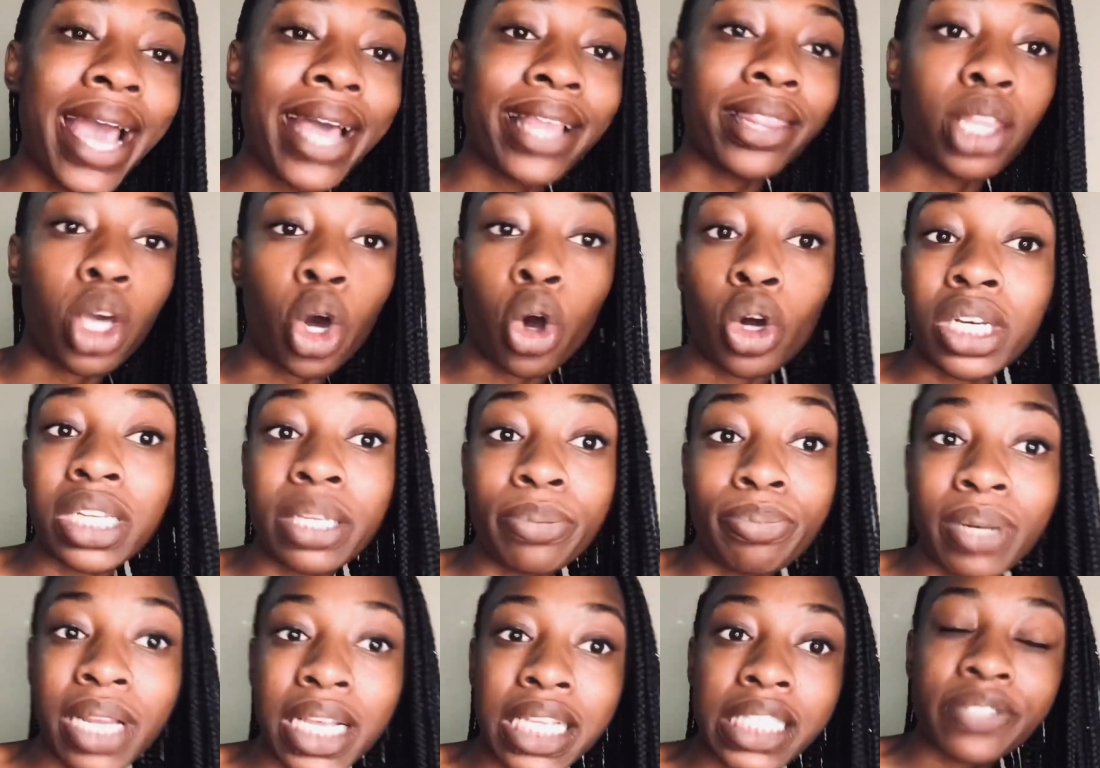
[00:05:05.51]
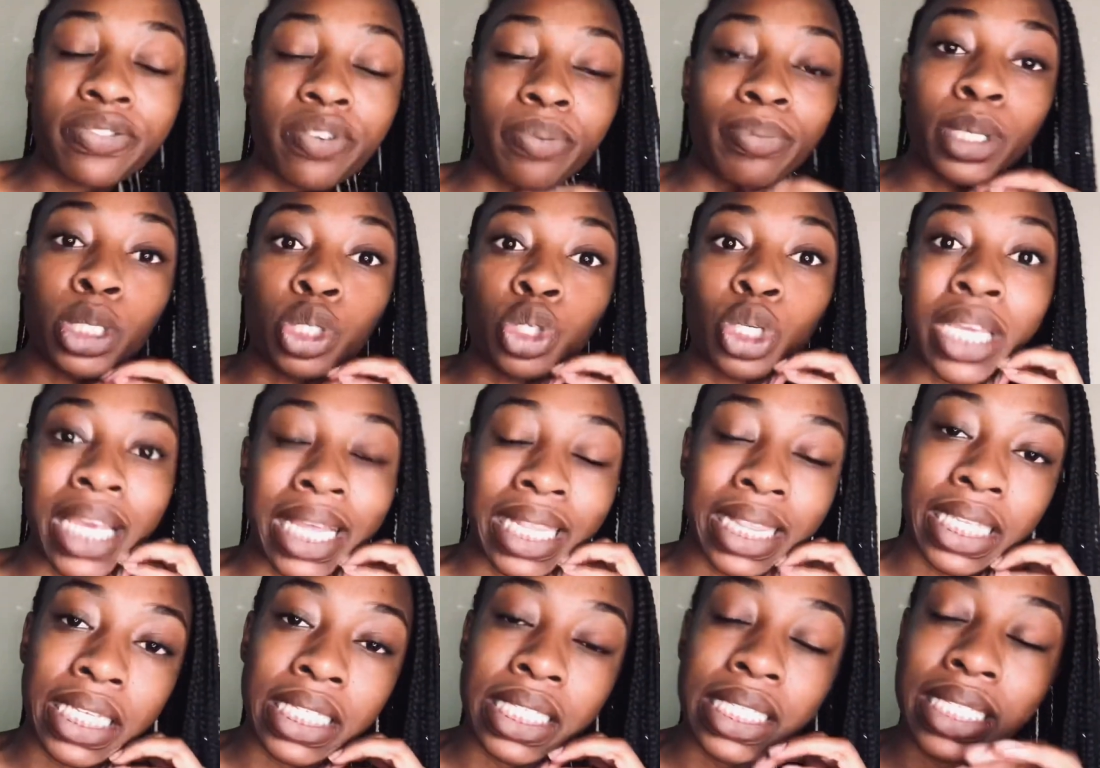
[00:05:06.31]
the only place for me to
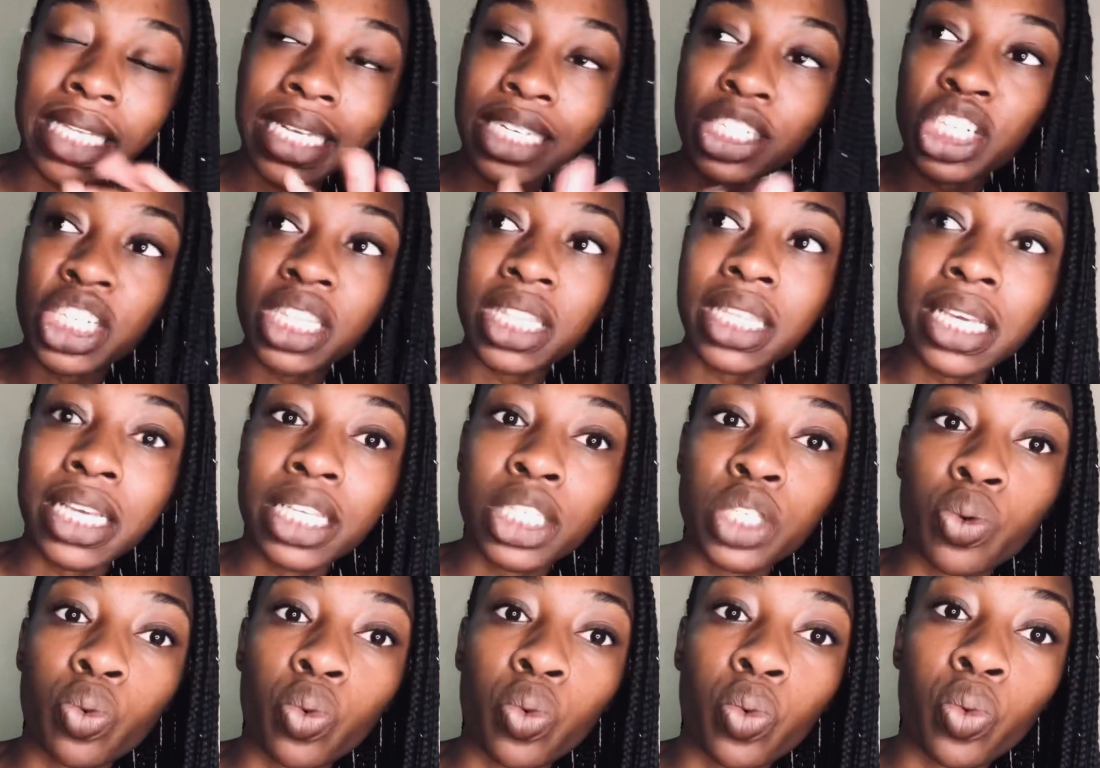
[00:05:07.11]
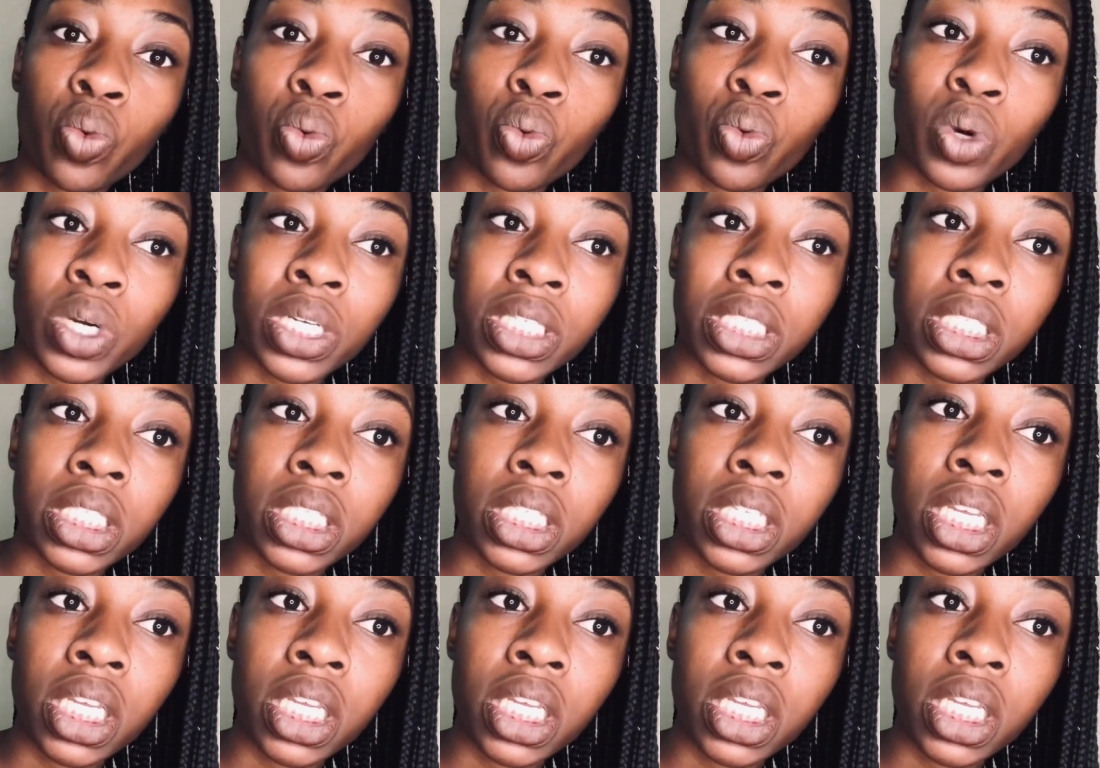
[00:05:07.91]
get the certain things was